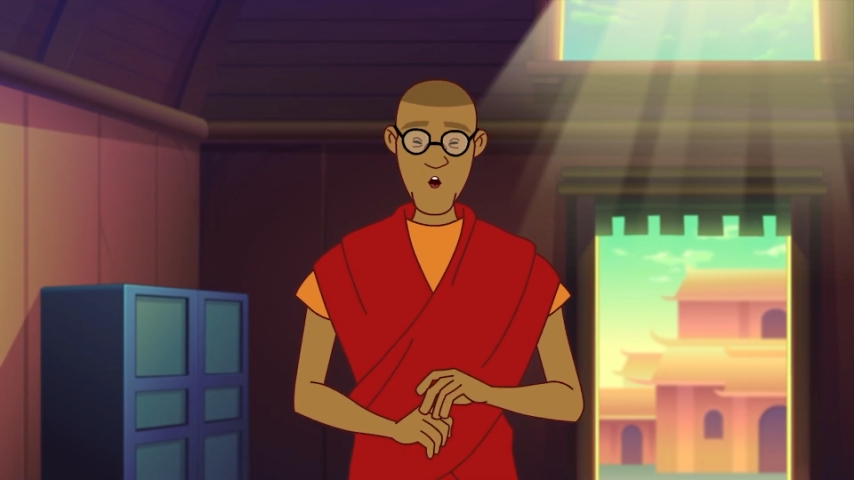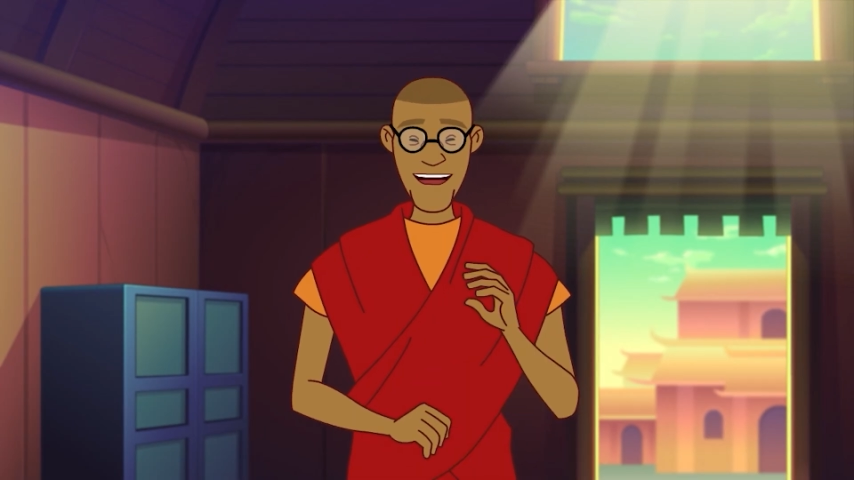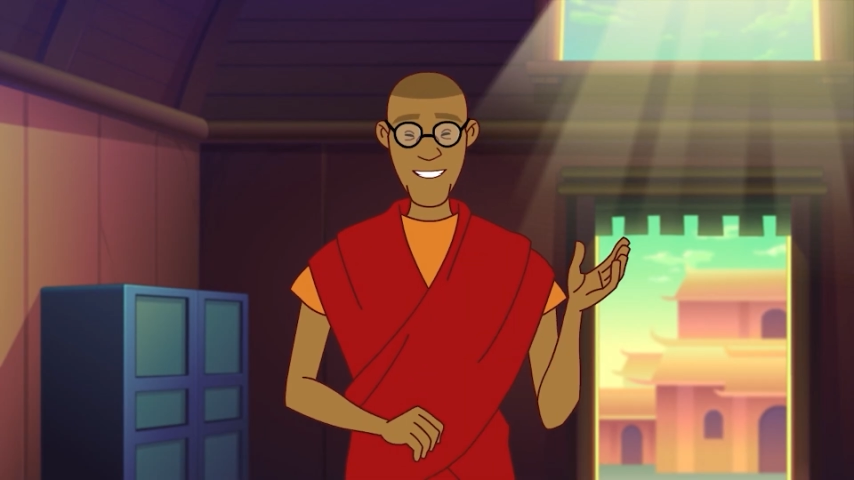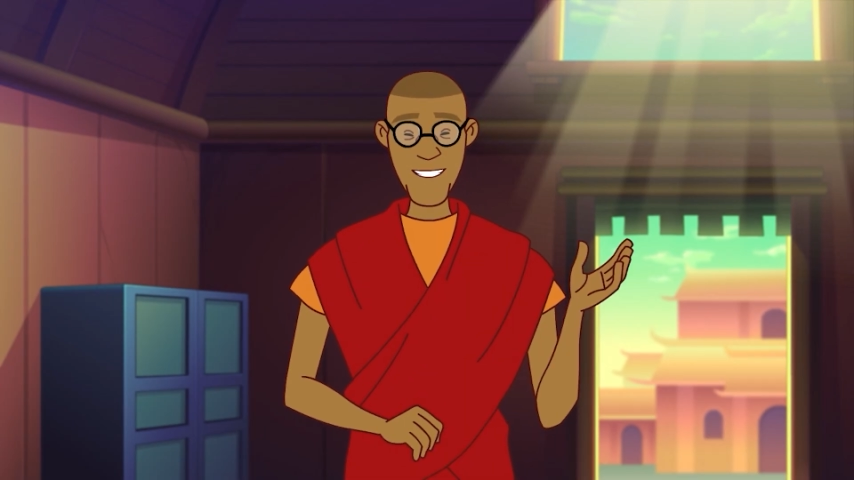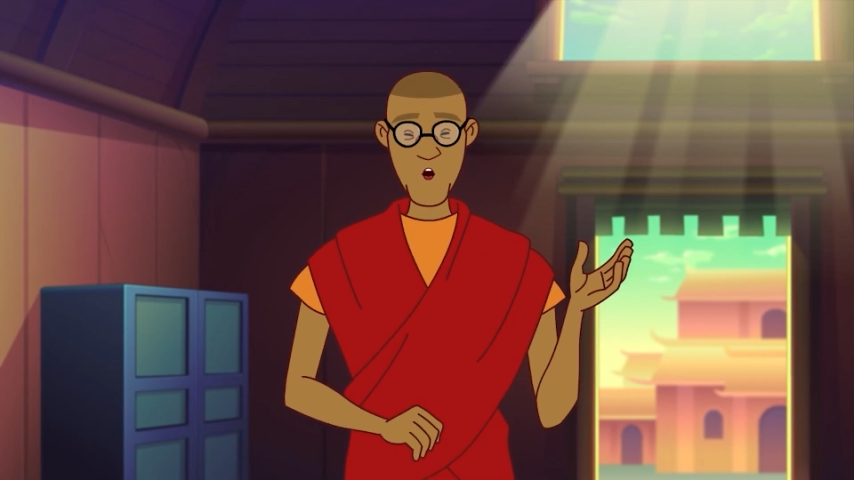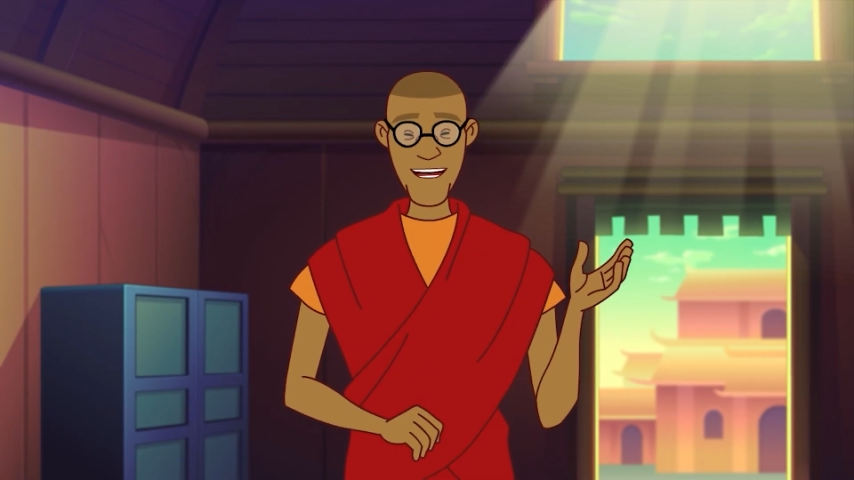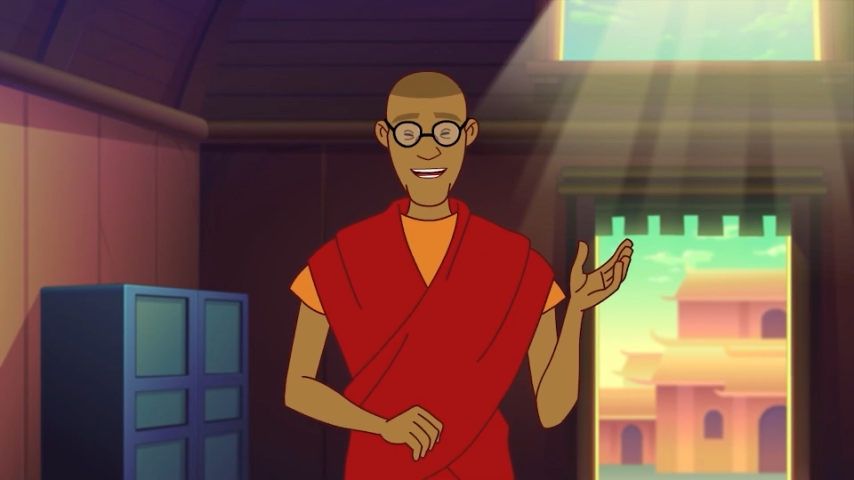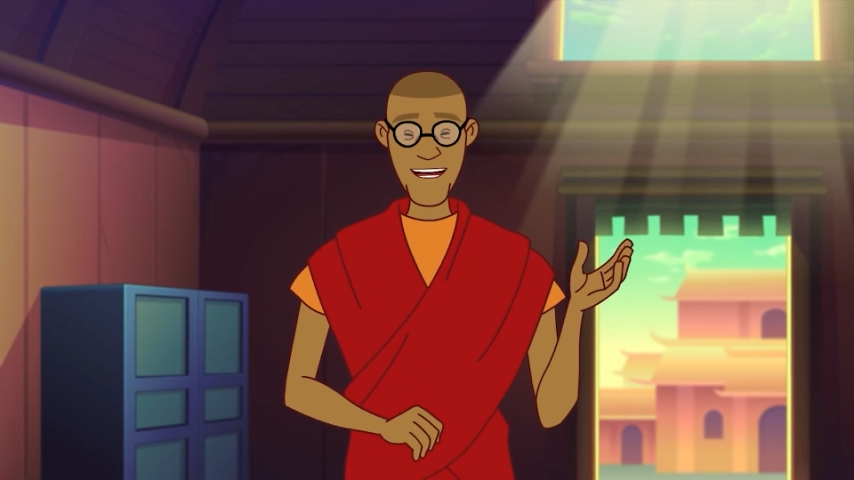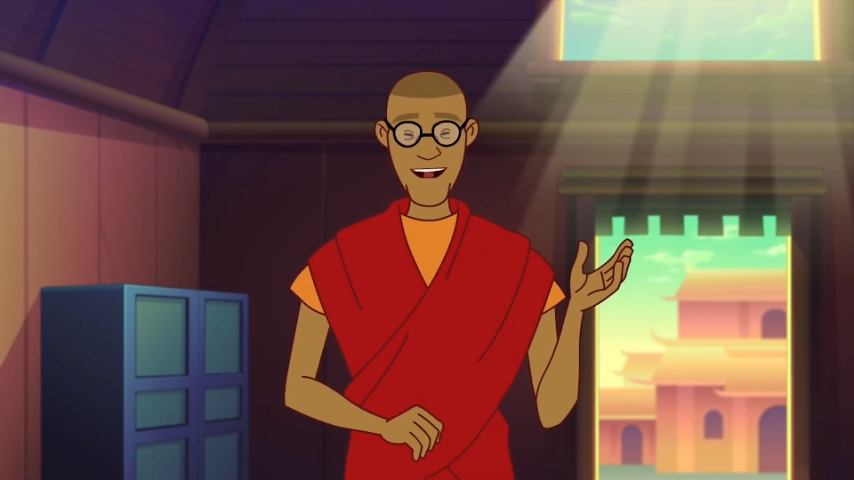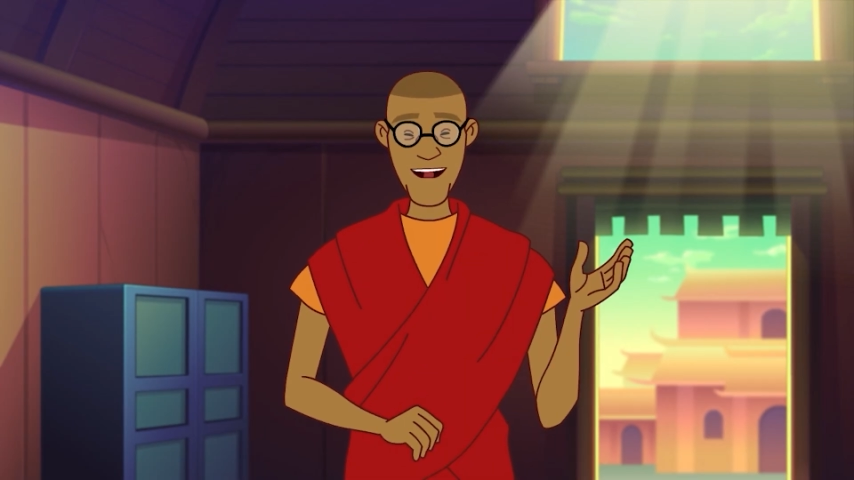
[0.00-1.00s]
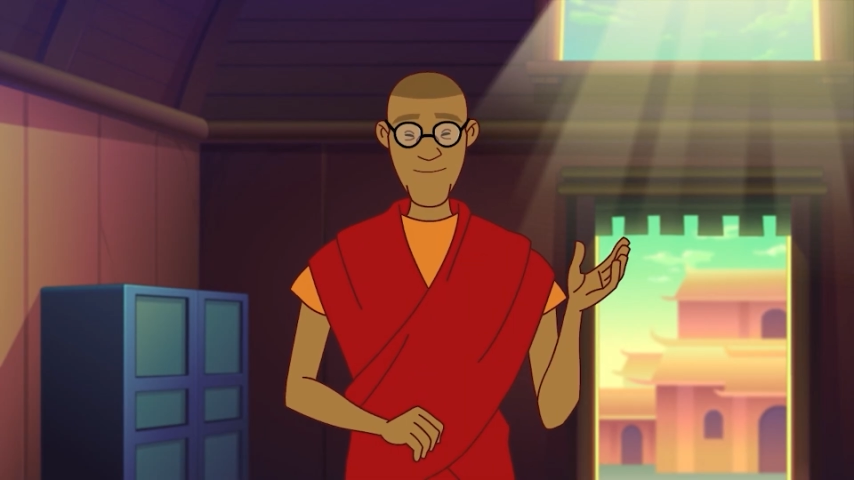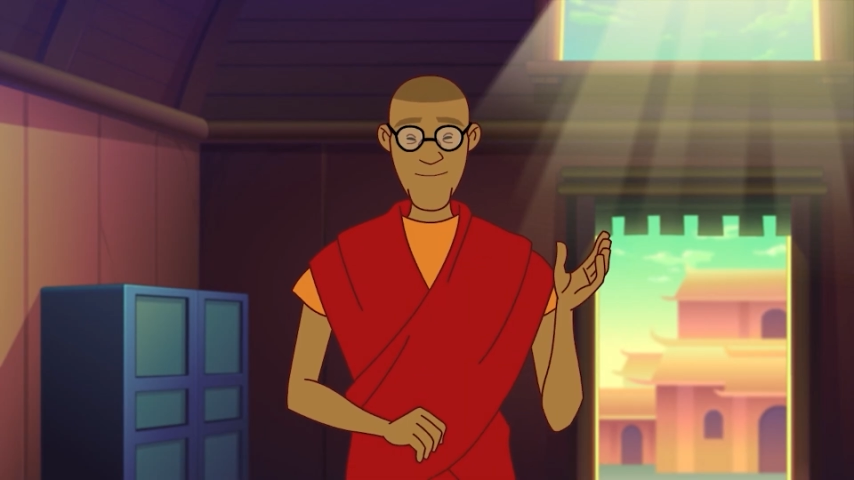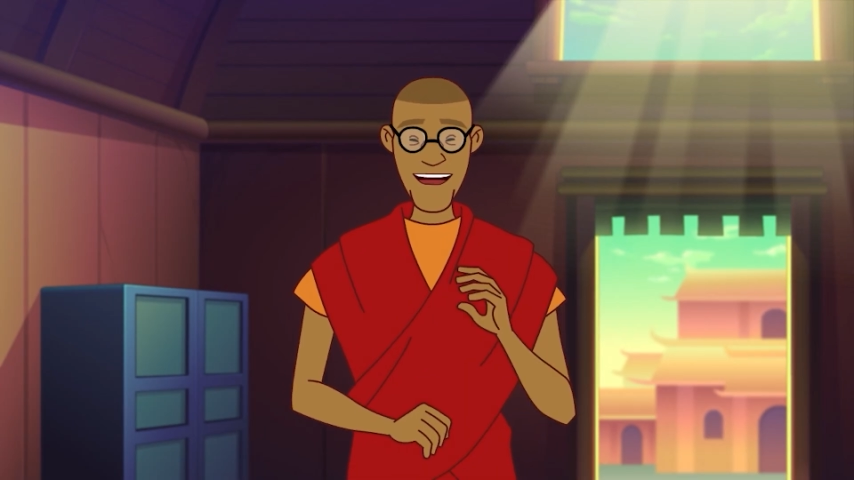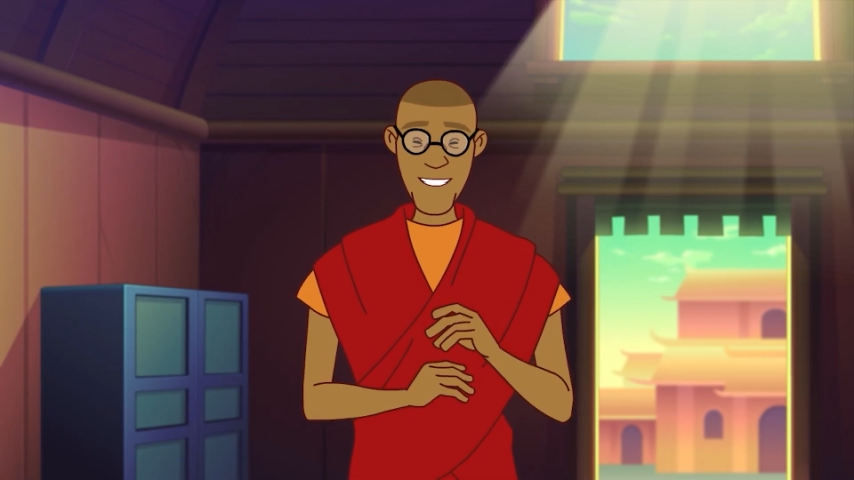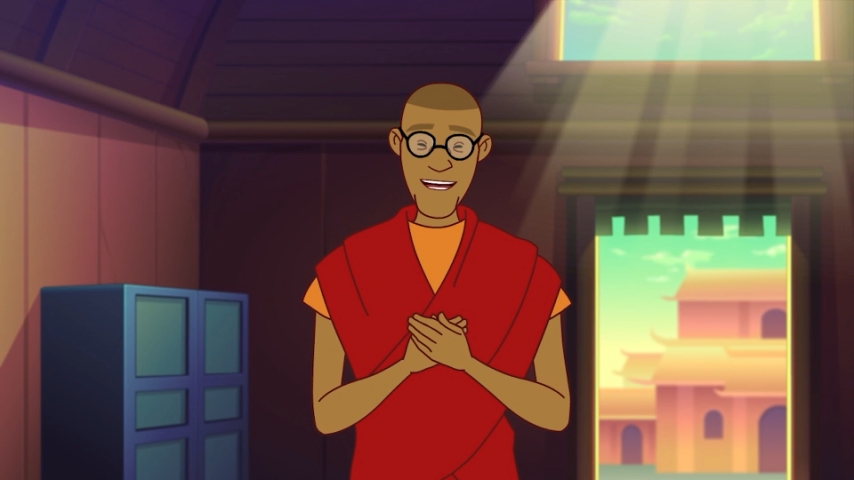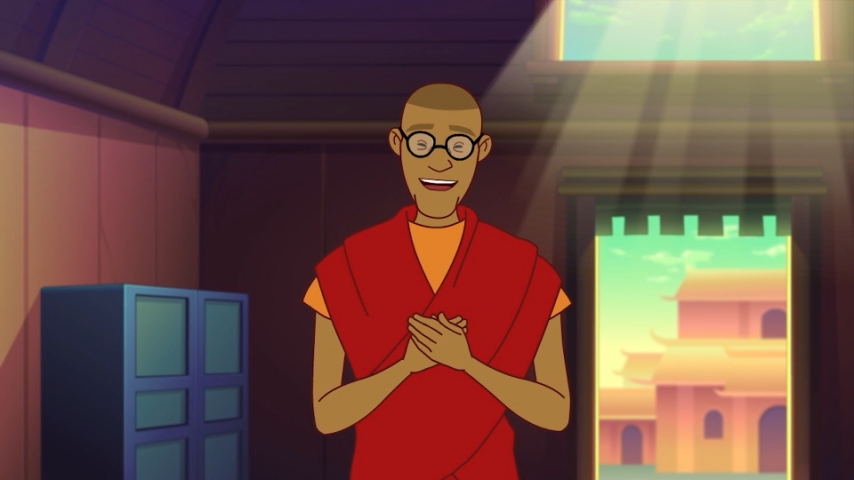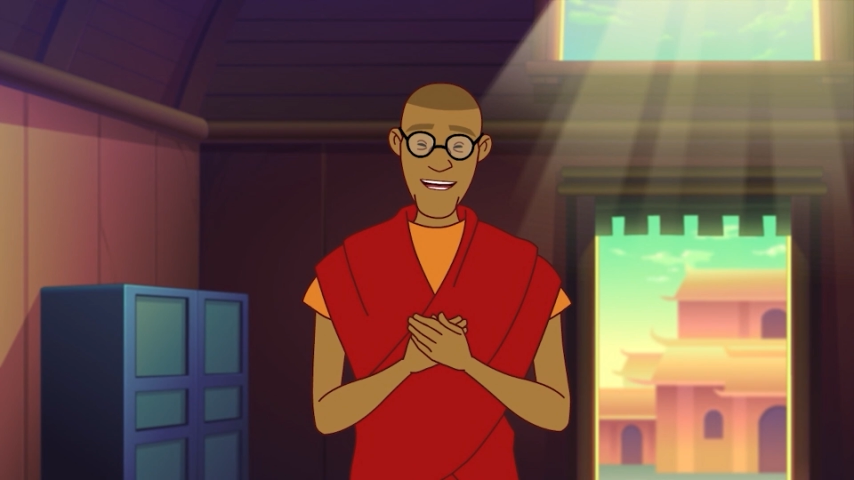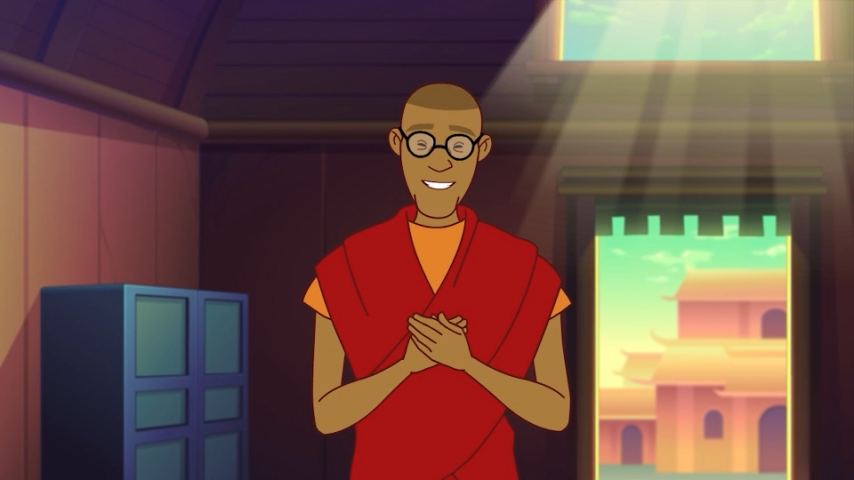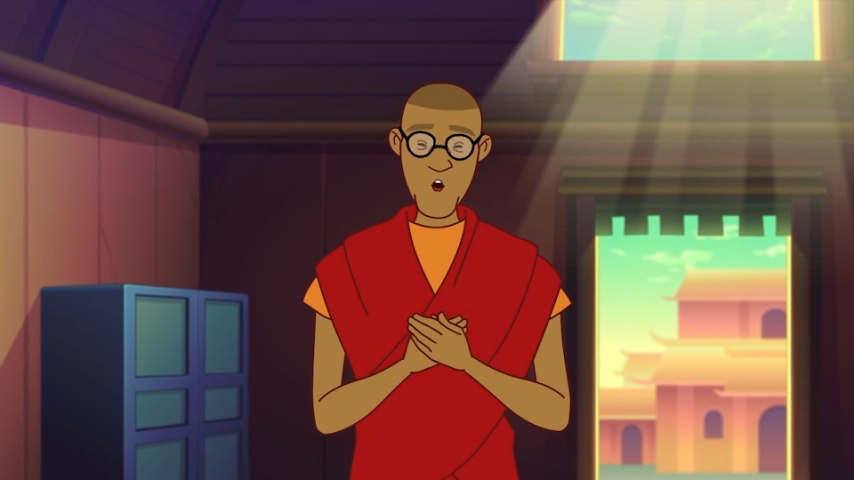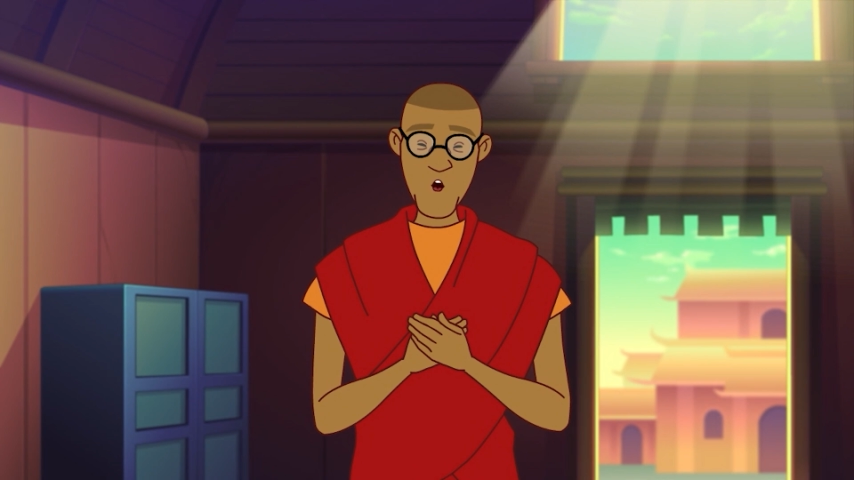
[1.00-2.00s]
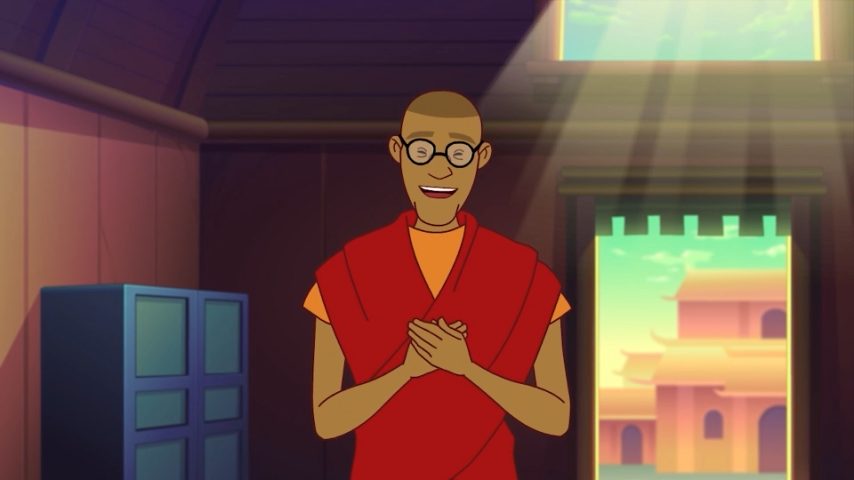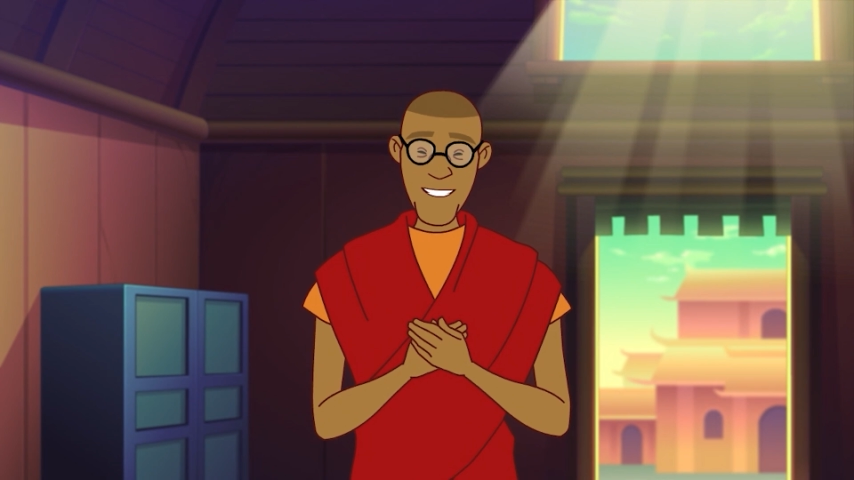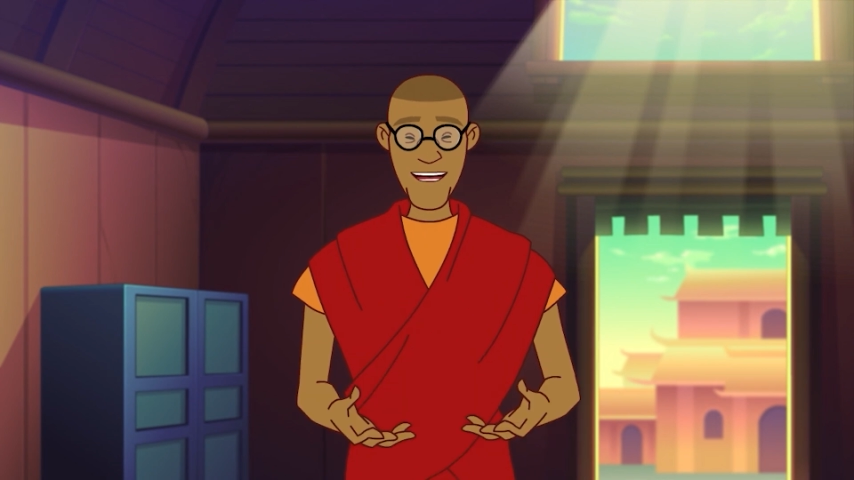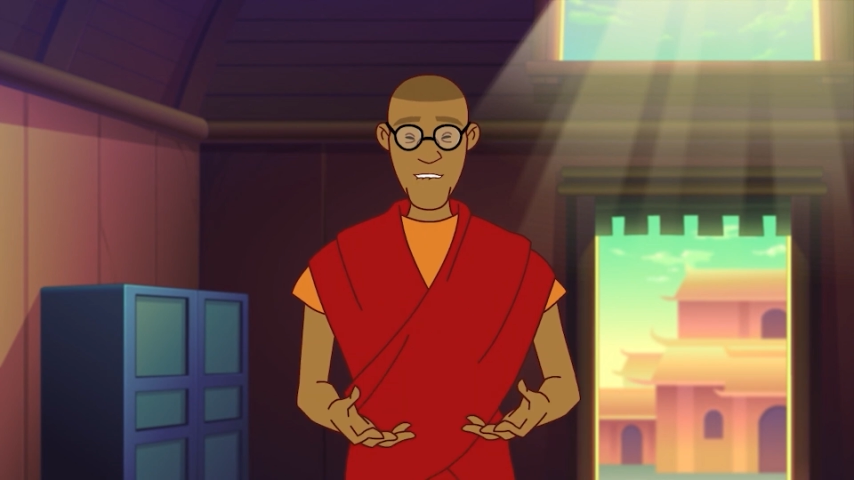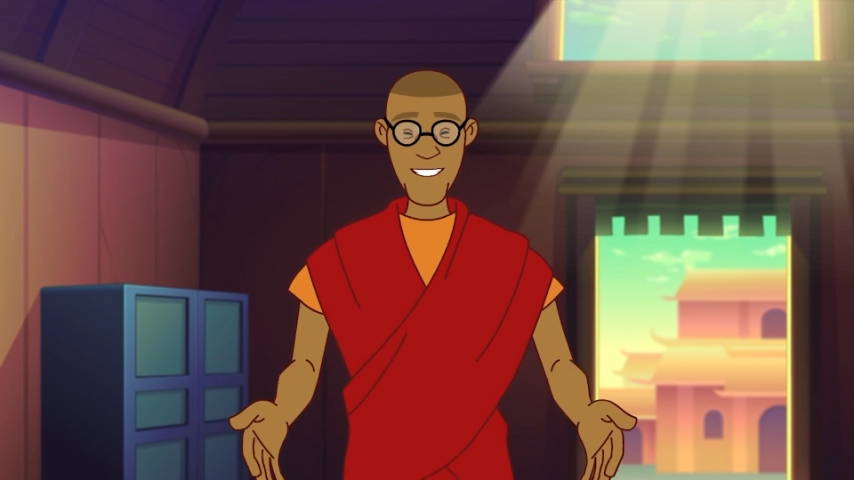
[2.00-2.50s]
watch you heal and rise to whatever